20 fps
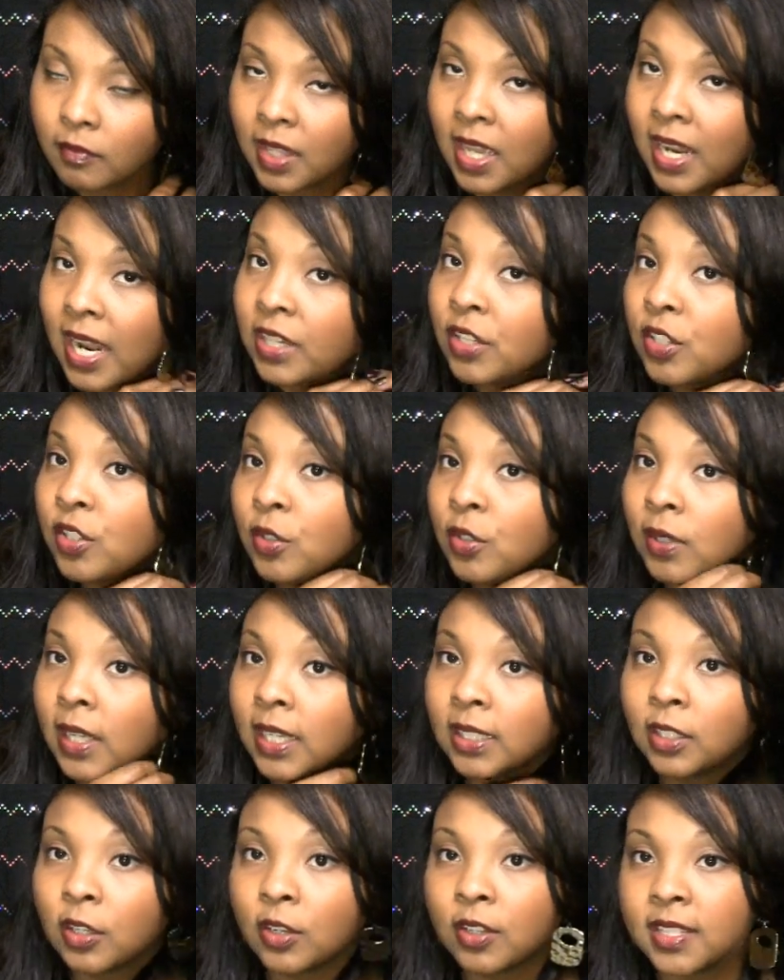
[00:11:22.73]
And I just do
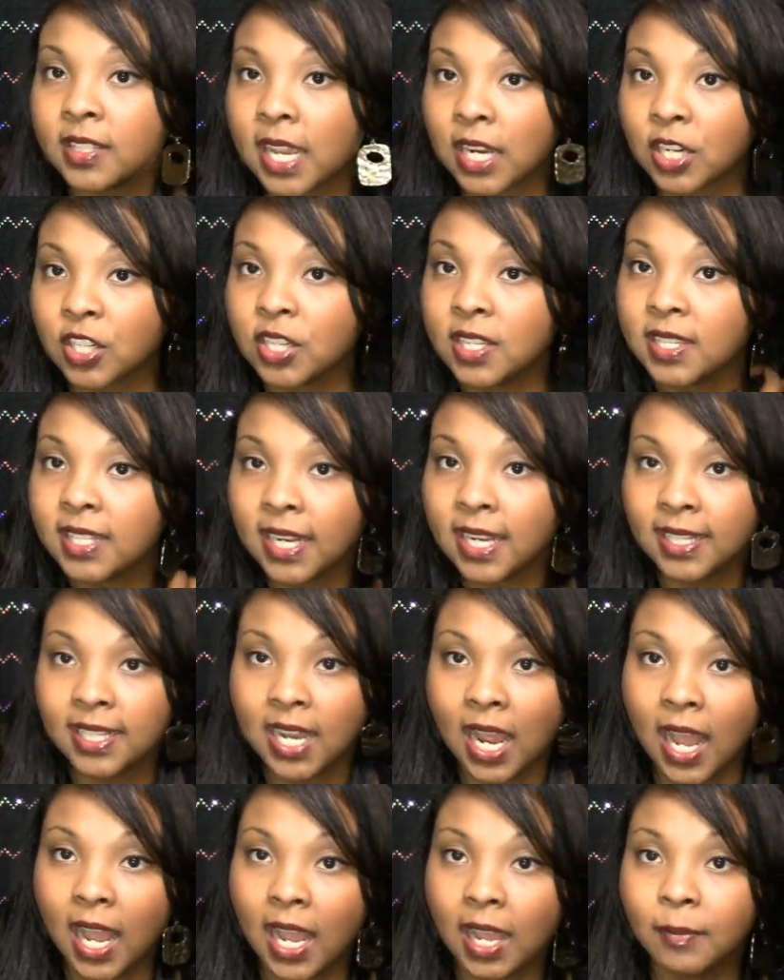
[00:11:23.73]
like little sections at a
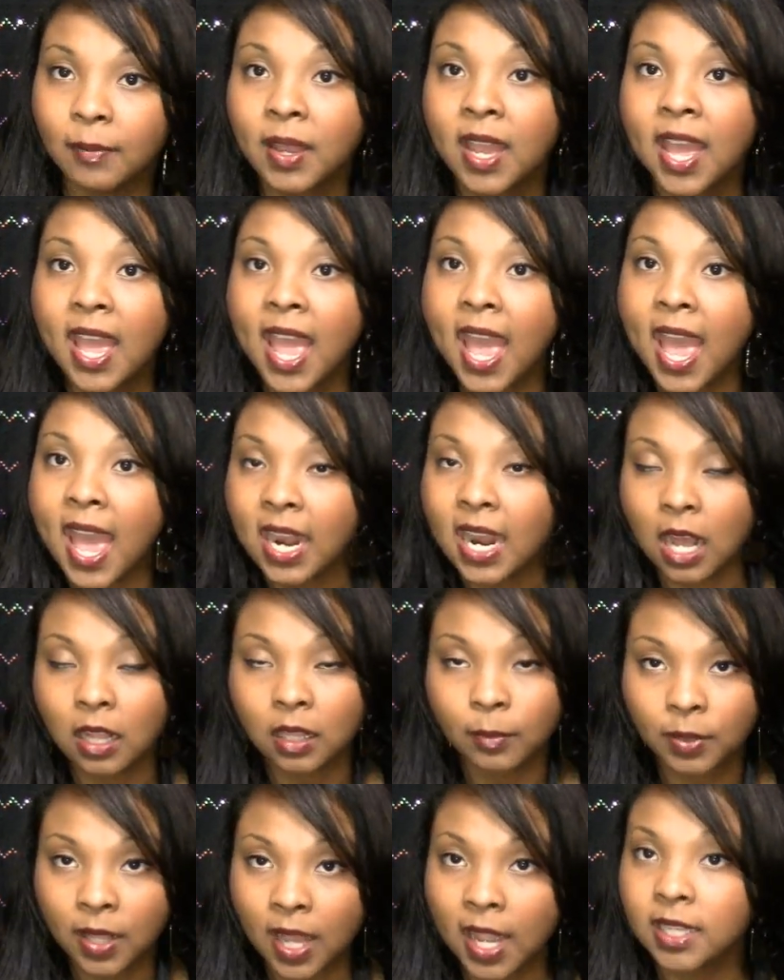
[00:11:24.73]
time, and
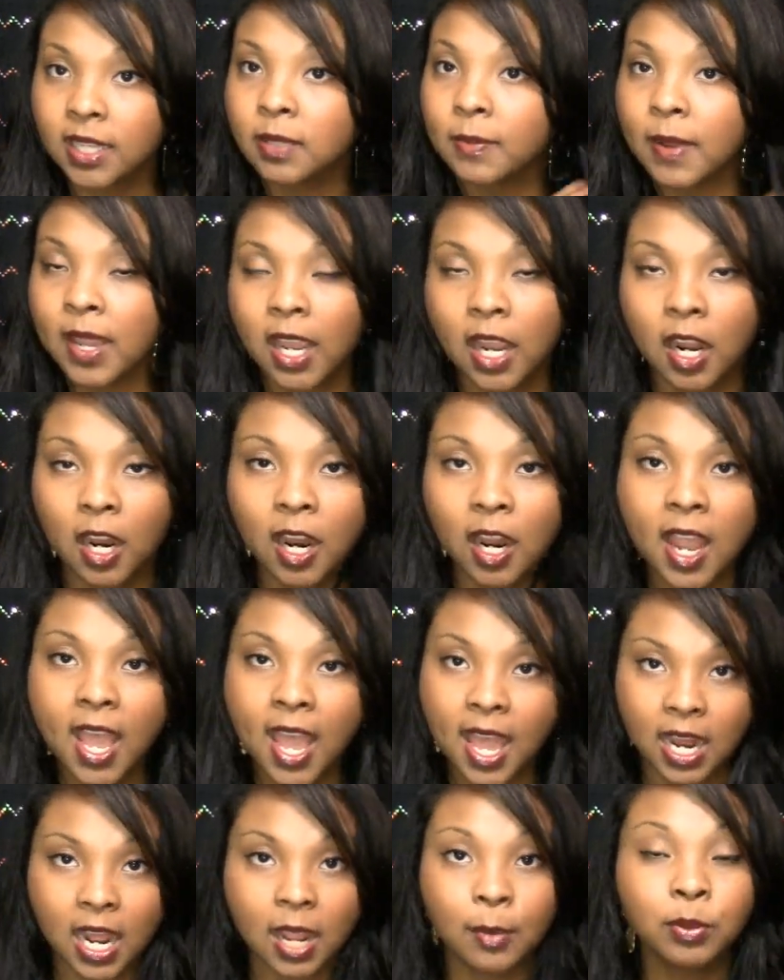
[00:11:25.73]
I'll apply it to my hair,
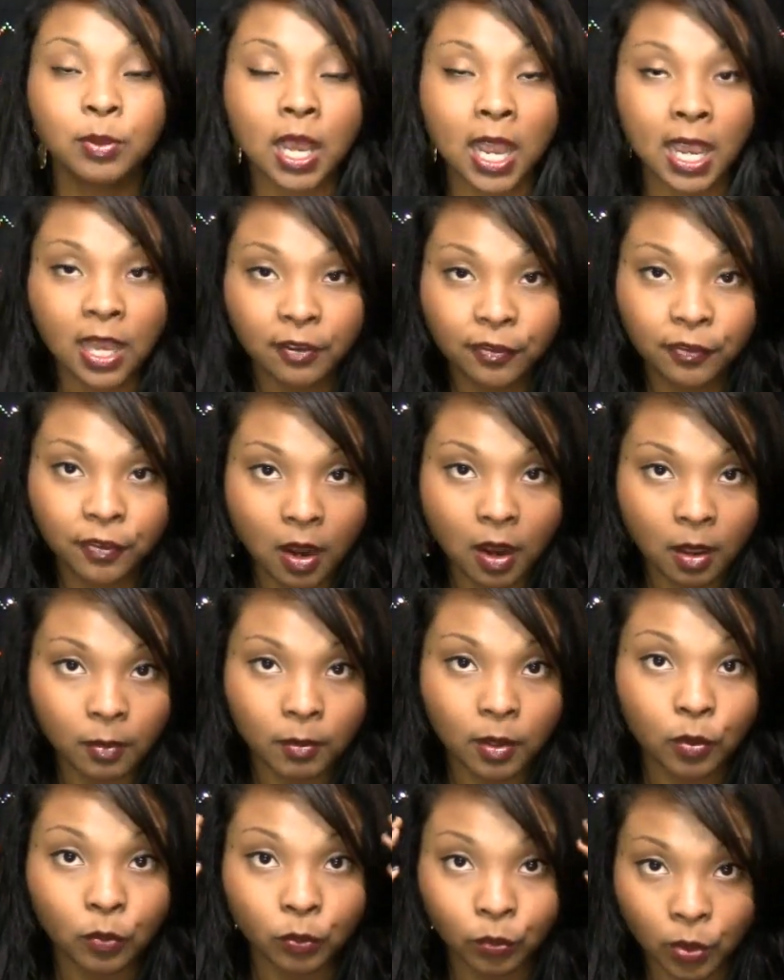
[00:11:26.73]
and I apply it
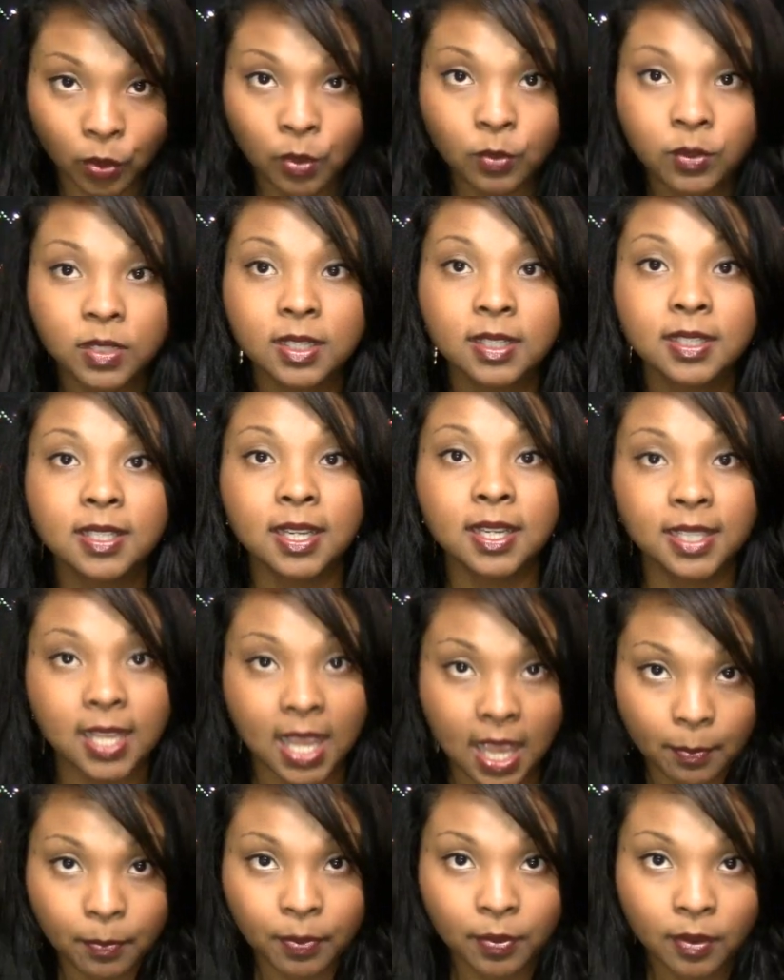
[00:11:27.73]
from root to
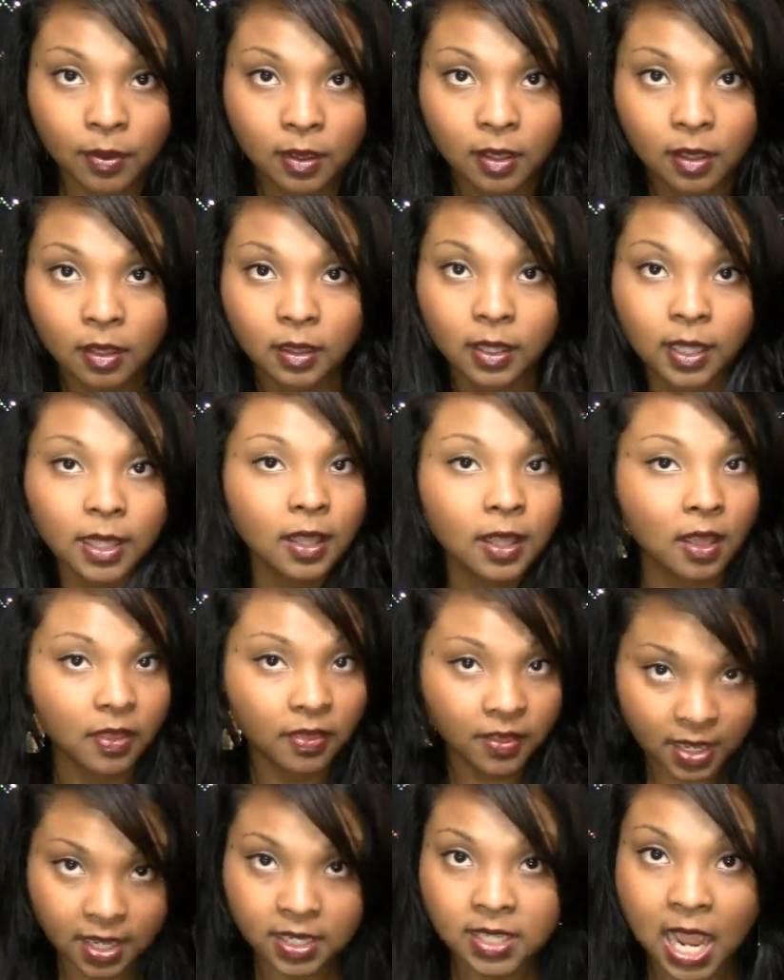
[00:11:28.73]
tip, like
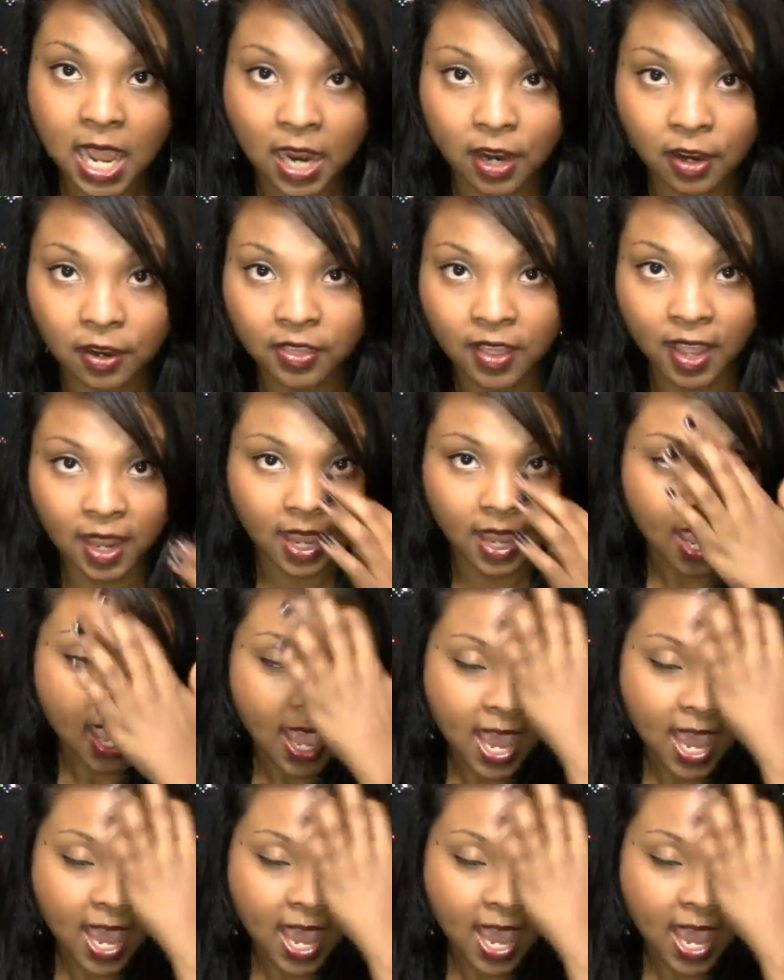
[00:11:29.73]
the entire thing.